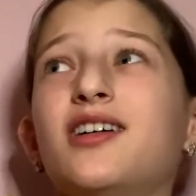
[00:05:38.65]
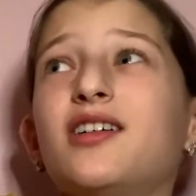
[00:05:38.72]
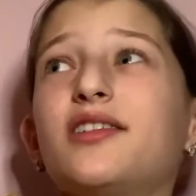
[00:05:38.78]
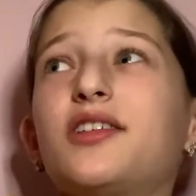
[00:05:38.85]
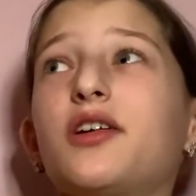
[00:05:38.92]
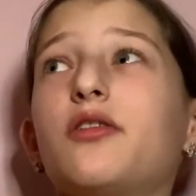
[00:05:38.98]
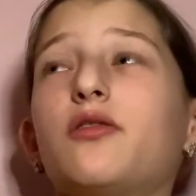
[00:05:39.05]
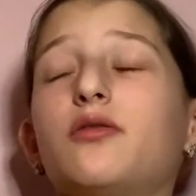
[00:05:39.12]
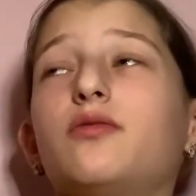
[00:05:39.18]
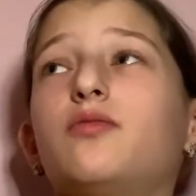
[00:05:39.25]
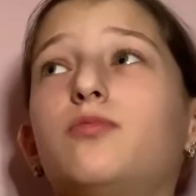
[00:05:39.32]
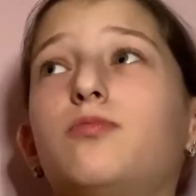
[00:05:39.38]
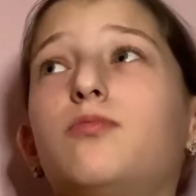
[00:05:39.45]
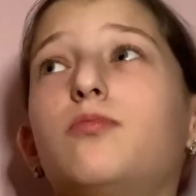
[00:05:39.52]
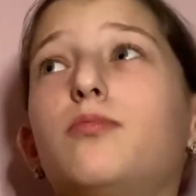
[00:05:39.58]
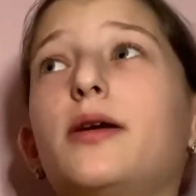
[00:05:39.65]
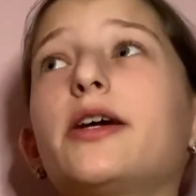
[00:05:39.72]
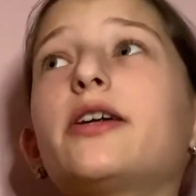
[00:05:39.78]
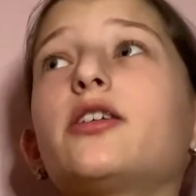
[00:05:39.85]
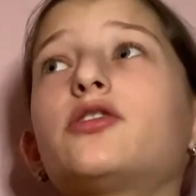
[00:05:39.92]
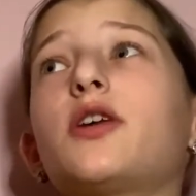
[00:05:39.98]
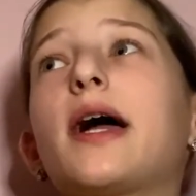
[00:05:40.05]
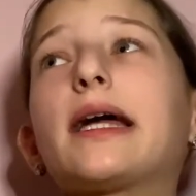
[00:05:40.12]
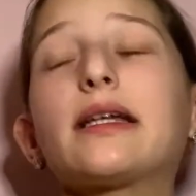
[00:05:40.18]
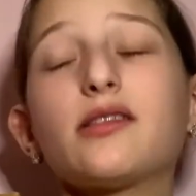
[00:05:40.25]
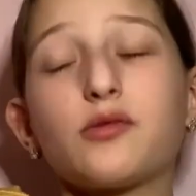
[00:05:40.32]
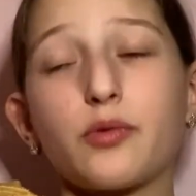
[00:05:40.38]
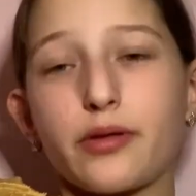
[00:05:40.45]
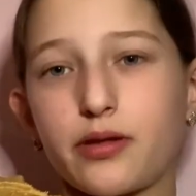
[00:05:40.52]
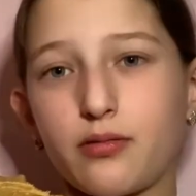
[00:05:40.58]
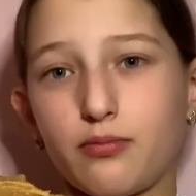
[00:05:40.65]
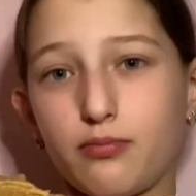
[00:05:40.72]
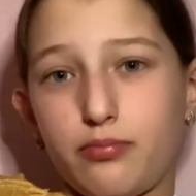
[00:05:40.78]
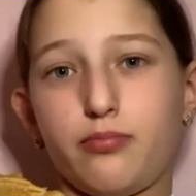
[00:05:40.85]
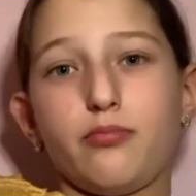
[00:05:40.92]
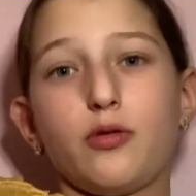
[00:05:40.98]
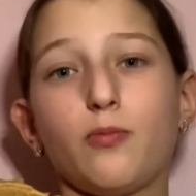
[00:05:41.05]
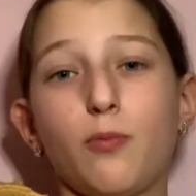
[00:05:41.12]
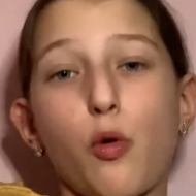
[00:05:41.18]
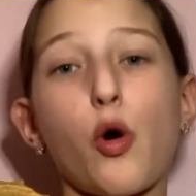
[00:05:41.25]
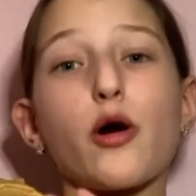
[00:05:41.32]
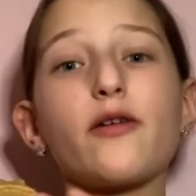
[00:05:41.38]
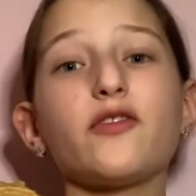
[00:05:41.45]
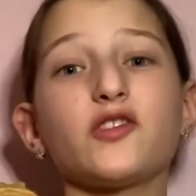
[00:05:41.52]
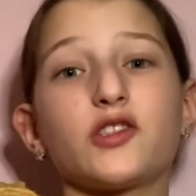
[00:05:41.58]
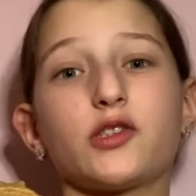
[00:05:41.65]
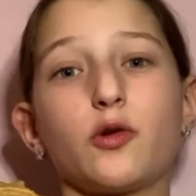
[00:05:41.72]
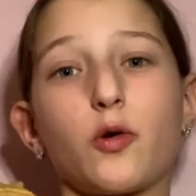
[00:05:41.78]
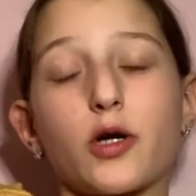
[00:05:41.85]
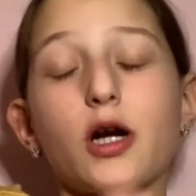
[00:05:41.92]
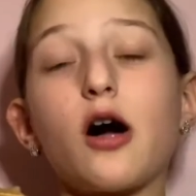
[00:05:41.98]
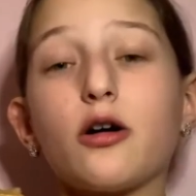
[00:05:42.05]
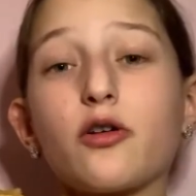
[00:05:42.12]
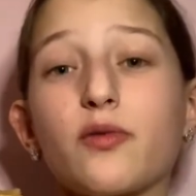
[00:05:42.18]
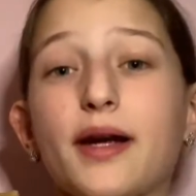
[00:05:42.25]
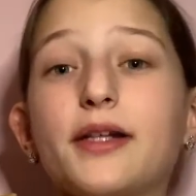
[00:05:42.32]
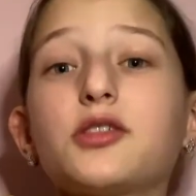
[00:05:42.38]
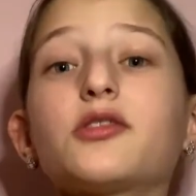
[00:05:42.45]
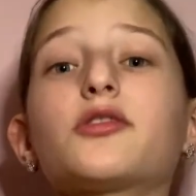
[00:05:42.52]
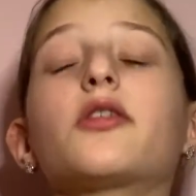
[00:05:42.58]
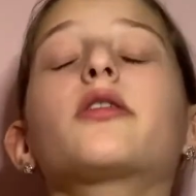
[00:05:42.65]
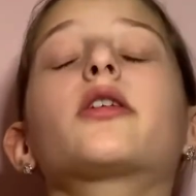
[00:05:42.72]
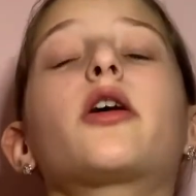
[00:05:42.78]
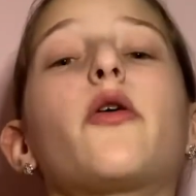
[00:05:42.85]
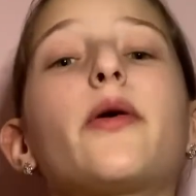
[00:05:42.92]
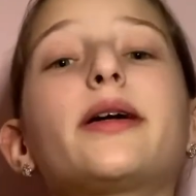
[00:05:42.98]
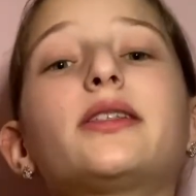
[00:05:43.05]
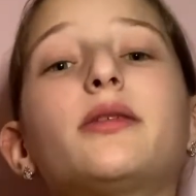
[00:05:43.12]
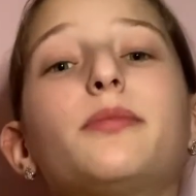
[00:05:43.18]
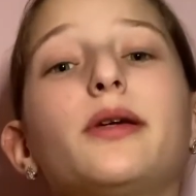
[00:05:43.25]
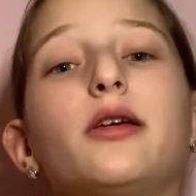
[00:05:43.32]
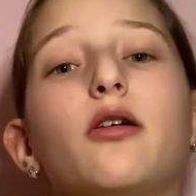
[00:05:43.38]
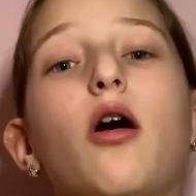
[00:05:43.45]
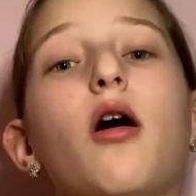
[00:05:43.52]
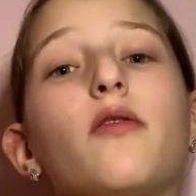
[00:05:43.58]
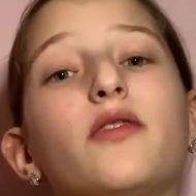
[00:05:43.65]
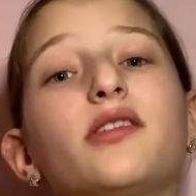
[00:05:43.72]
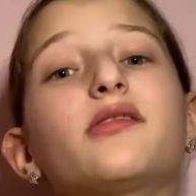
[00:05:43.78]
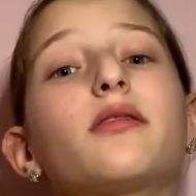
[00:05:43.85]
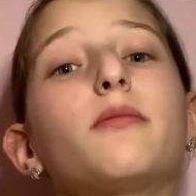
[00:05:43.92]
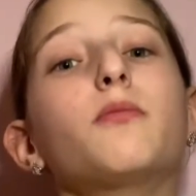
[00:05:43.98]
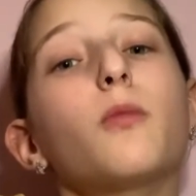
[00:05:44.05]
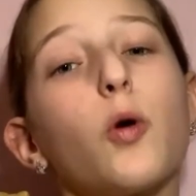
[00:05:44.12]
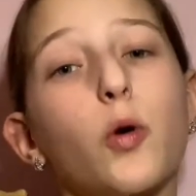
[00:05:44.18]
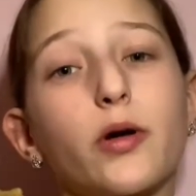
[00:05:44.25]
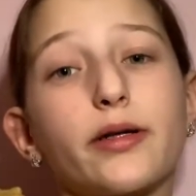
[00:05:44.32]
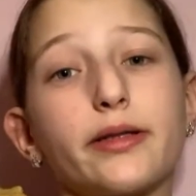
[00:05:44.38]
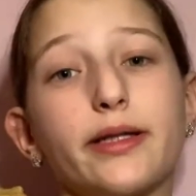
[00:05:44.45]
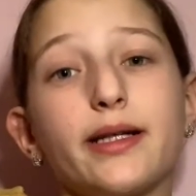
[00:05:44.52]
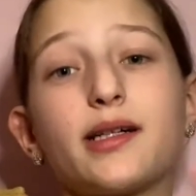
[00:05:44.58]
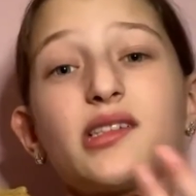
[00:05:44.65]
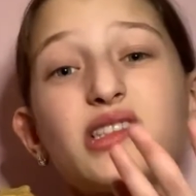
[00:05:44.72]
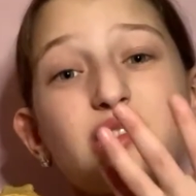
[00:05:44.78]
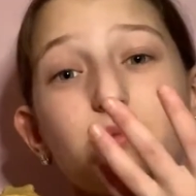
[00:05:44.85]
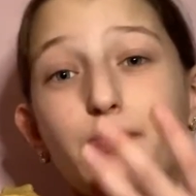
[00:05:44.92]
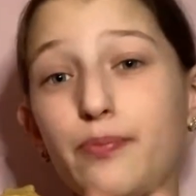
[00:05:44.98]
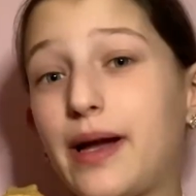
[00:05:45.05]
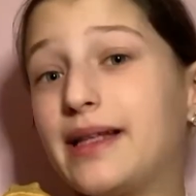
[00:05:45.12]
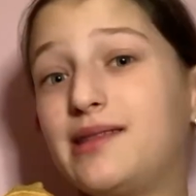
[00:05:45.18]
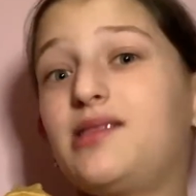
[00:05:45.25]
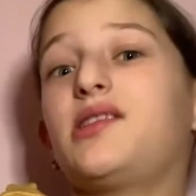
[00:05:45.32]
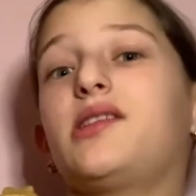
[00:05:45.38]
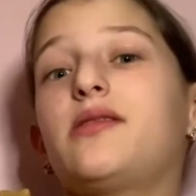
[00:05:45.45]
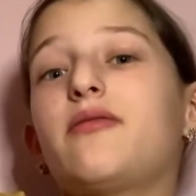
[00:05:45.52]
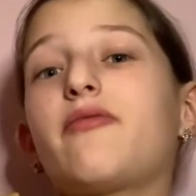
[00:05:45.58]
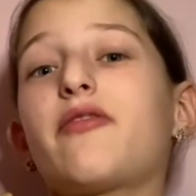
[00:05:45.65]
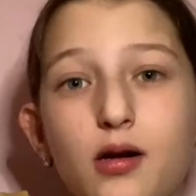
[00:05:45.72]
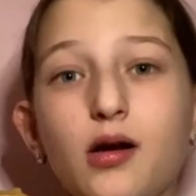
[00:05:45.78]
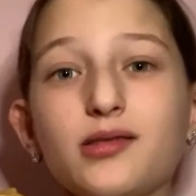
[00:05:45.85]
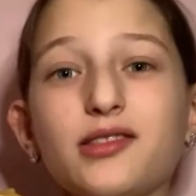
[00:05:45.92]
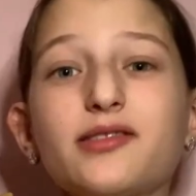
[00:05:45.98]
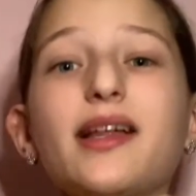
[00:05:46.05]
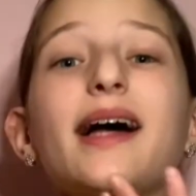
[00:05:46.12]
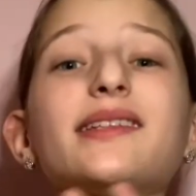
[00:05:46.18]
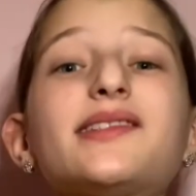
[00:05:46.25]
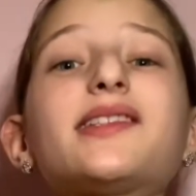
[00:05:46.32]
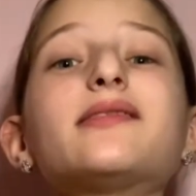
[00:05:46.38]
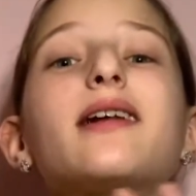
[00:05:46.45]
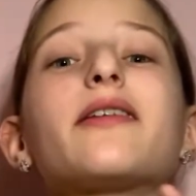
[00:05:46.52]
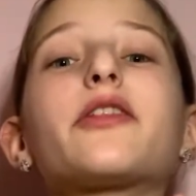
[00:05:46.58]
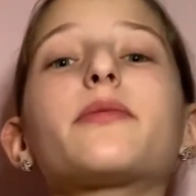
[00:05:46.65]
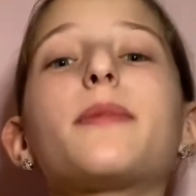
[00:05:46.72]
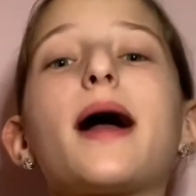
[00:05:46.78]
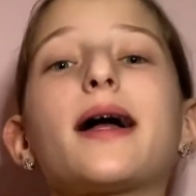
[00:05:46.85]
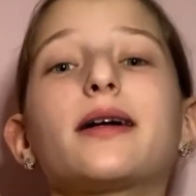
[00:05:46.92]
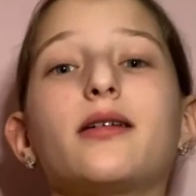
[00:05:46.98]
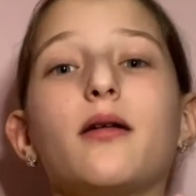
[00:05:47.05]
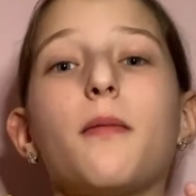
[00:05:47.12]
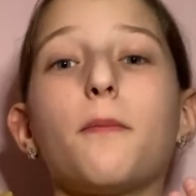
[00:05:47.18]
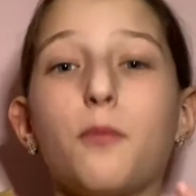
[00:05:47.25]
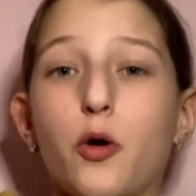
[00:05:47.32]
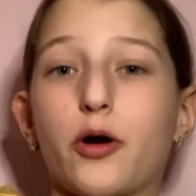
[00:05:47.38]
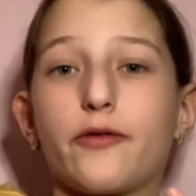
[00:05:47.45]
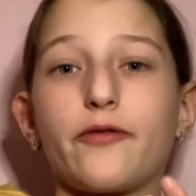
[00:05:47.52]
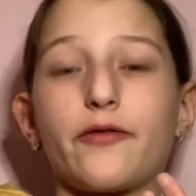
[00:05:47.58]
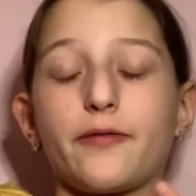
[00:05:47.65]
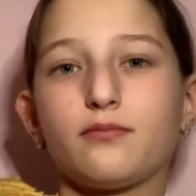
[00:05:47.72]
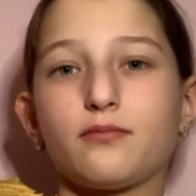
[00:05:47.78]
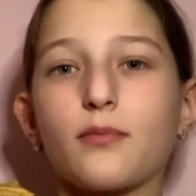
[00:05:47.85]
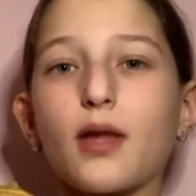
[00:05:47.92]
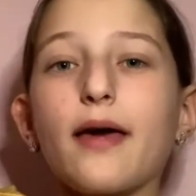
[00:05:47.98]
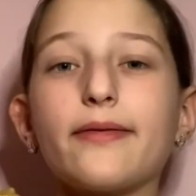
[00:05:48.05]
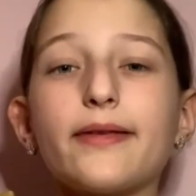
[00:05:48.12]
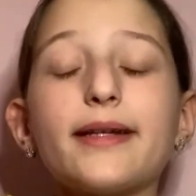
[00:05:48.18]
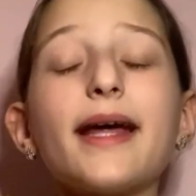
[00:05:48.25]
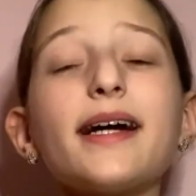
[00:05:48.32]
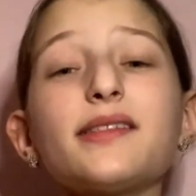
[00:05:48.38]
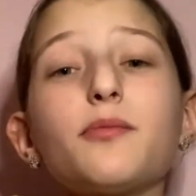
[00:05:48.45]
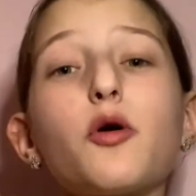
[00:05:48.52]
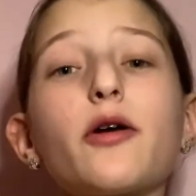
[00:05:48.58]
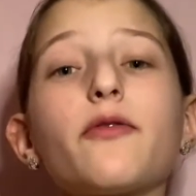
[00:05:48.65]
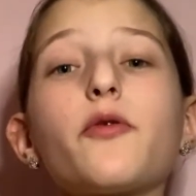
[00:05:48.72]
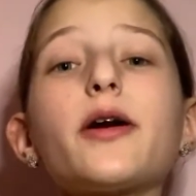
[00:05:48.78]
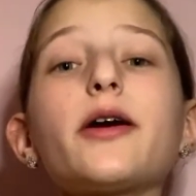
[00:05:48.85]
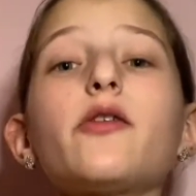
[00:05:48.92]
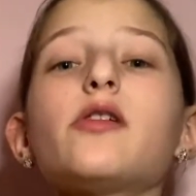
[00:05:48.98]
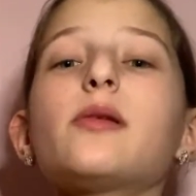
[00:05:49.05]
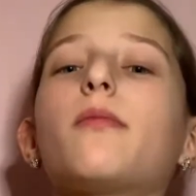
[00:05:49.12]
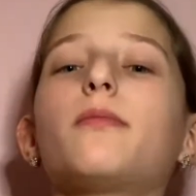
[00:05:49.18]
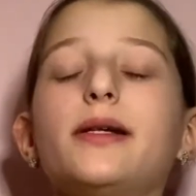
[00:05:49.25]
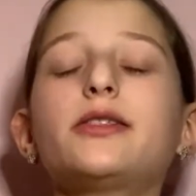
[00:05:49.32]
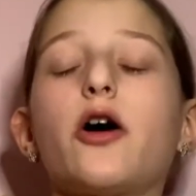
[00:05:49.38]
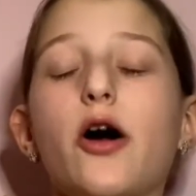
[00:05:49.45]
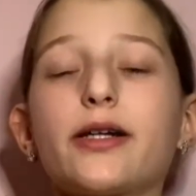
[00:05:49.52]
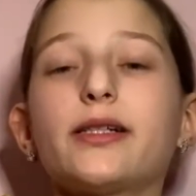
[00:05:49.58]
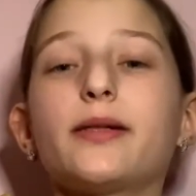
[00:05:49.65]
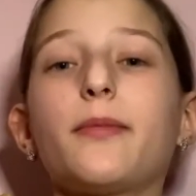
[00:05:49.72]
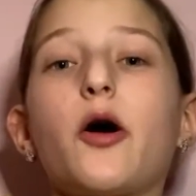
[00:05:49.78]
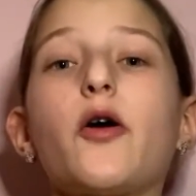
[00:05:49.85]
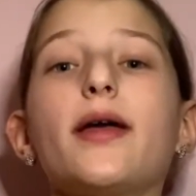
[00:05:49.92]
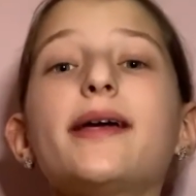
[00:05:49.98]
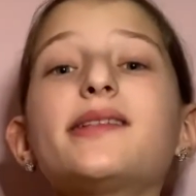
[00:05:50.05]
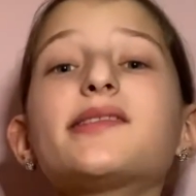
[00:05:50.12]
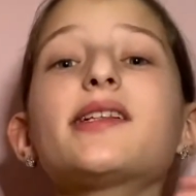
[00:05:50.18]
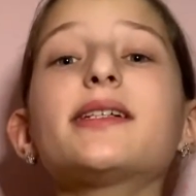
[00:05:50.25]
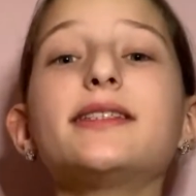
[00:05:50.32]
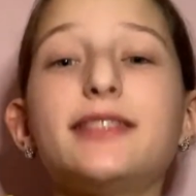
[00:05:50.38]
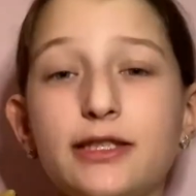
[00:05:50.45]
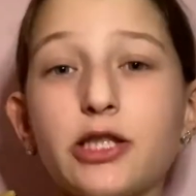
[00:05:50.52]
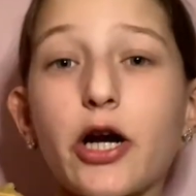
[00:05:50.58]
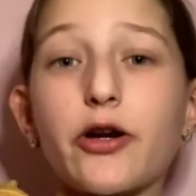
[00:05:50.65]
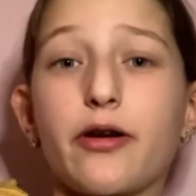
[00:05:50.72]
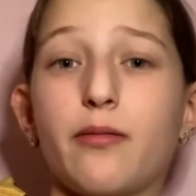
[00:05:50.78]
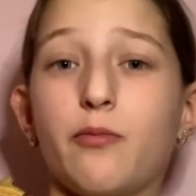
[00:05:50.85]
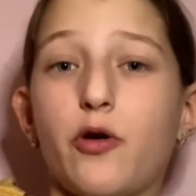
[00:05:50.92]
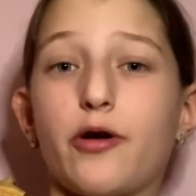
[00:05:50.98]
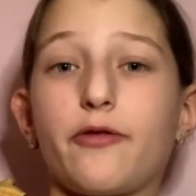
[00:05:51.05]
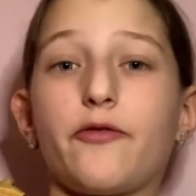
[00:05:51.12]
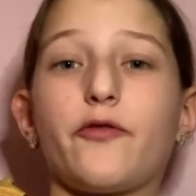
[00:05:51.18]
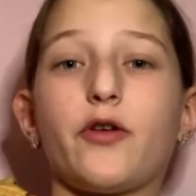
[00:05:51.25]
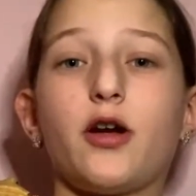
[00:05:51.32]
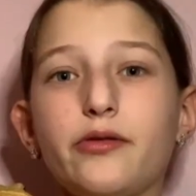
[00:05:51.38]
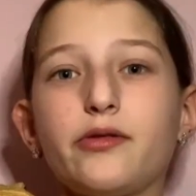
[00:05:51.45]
So bearded dragons with morphs or colorations are going to be obviously more expensive. So that's the leatherback morph. The next morph we're going to be talking about is the Dunner morph.